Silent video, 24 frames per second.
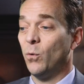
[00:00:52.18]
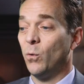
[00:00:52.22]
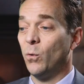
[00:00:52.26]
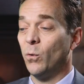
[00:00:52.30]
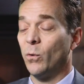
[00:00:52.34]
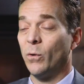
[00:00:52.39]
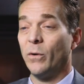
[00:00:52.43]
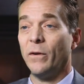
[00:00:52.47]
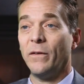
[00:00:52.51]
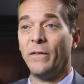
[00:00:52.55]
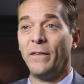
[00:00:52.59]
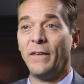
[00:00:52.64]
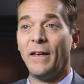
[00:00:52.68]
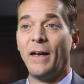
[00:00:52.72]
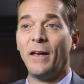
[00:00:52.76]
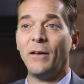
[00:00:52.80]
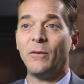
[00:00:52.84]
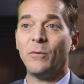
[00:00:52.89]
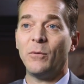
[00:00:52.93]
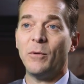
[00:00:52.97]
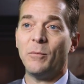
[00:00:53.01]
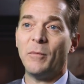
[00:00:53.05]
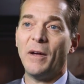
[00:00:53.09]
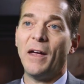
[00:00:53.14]
or
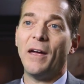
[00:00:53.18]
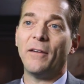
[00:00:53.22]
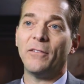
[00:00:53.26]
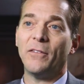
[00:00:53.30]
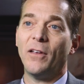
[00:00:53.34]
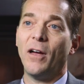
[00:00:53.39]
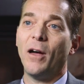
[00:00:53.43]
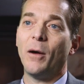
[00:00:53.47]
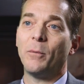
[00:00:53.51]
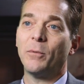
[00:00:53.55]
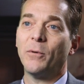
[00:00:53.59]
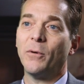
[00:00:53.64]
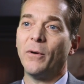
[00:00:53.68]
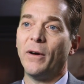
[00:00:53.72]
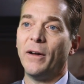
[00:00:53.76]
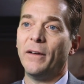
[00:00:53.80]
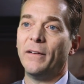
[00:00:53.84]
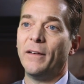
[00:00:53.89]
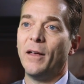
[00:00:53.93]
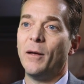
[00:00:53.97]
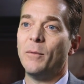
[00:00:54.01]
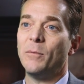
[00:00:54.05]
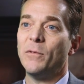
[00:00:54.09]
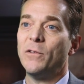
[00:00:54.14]
that we may have to
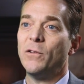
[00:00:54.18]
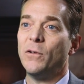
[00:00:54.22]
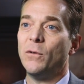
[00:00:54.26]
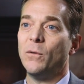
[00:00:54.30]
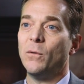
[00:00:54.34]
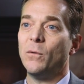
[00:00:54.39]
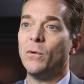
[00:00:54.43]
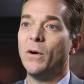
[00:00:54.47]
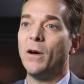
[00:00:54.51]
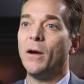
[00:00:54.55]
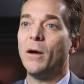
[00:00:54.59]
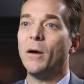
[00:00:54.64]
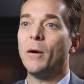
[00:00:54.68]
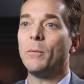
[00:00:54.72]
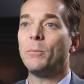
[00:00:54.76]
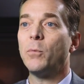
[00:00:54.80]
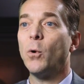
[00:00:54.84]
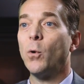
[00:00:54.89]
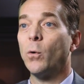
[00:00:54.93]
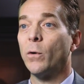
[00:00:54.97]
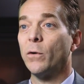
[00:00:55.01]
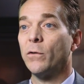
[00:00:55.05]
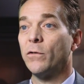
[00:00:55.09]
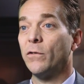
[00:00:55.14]
upgrade them to a
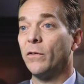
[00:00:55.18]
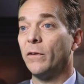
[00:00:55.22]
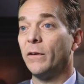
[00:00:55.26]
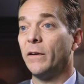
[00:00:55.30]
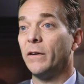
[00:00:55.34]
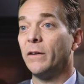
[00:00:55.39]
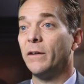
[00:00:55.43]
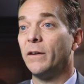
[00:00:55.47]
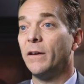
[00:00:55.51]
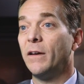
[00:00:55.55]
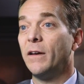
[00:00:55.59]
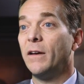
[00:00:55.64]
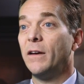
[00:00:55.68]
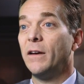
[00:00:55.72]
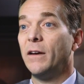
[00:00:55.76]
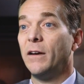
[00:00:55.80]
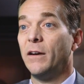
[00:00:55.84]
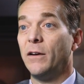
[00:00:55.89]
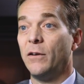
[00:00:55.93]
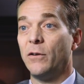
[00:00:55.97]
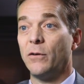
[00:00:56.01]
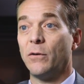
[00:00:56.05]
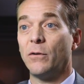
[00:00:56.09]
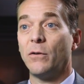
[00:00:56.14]
porcelain,
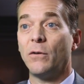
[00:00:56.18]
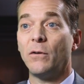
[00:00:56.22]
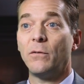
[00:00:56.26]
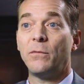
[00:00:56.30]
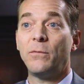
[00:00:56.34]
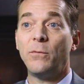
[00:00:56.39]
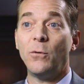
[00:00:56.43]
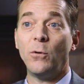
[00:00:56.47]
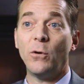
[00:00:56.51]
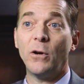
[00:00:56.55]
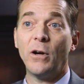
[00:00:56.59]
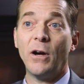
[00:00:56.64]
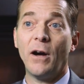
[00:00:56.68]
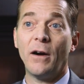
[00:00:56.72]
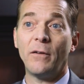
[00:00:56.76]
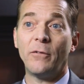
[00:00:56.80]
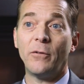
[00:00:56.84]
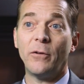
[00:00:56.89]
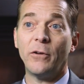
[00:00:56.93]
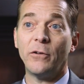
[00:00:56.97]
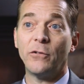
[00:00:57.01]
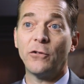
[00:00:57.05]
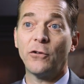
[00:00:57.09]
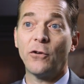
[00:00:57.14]
either full
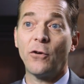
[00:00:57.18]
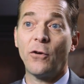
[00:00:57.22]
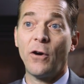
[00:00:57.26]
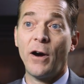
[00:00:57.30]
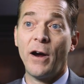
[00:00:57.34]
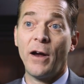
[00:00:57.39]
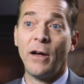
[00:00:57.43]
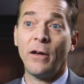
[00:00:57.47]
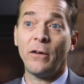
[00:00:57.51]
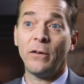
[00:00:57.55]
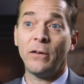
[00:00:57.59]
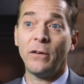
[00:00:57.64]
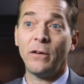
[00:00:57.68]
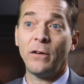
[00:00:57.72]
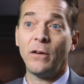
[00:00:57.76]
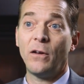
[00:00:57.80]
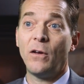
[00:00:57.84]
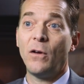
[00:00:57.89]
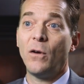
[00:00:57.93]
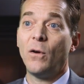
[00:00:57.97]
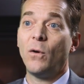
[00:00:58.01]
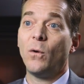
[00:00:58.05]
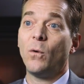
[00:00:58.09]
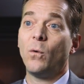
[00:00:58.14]
coverage crown,
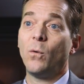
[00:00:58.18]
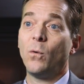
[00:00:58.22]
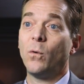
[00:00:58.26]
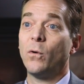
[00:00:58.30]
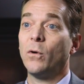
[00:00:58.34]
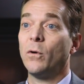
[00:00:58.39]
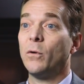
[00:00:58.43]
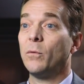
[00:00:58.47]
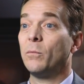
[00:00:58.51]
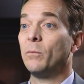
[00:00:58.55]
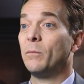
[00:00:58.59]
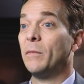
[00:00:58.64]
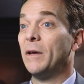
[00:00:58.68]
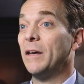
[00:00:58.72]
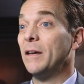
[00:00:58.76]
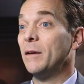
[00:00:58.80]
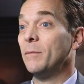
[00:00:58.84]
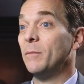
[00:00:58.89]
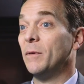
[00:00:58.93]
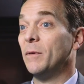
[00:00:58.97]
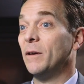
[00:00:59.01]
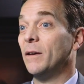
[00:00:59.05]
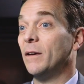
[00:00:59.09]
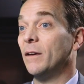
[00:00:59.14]
or
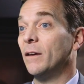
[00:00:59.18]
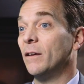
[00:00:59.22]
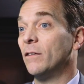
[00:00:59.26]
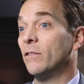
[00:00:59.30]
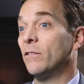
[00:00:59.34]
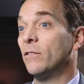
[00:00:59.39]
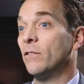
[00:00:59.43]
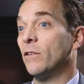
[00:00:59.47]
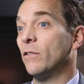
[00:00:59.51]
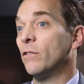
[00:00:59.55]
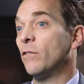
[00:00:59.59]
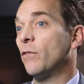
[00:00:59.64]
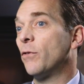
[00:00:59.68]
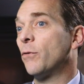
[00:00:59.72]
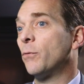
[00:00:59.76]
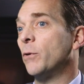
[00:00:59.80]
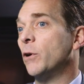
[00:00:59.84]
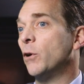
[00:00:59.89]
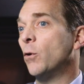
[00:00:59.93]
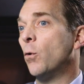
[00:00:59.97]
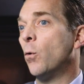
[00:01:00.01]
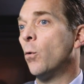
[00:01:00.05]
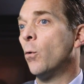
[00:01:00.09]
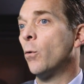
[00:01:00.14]
maybe it's just
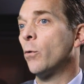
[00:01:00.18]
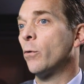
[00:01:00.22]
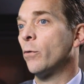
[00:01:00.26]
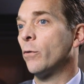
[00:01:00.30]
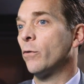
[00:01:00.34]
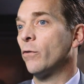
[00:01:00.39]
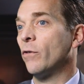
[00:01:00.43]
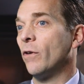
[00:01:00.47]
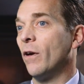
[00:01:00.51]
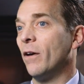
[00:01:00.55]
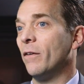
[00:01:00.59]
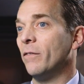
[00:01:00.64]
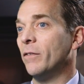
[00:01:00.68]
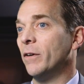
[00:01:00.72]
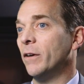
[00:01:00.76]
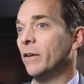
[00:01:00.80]
3/4 of